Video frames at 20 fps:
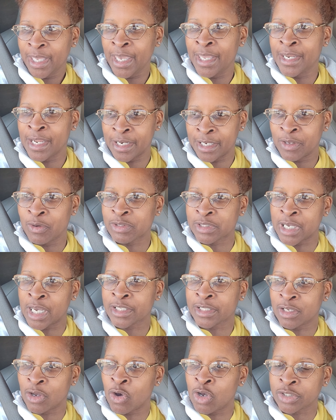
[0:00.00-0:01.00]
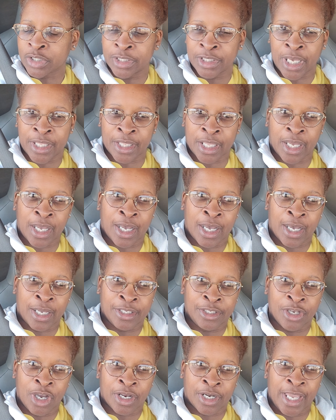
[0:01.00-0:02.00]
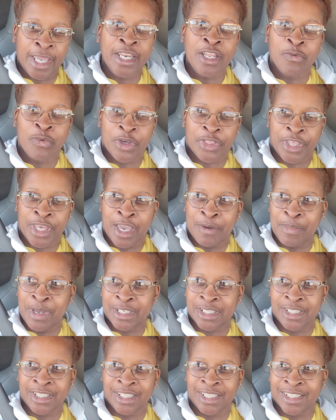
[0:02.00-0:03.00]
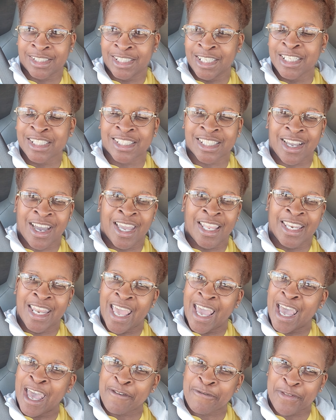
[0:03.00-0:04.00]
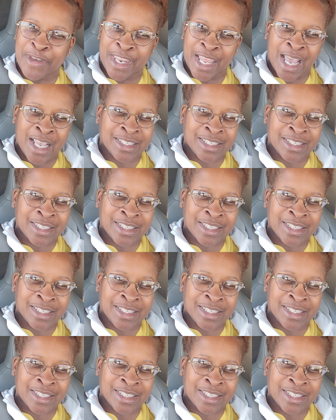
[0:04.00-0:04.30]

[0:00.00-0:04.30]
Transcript: And there was also another uh, young lady with him. And she, and she started laughing.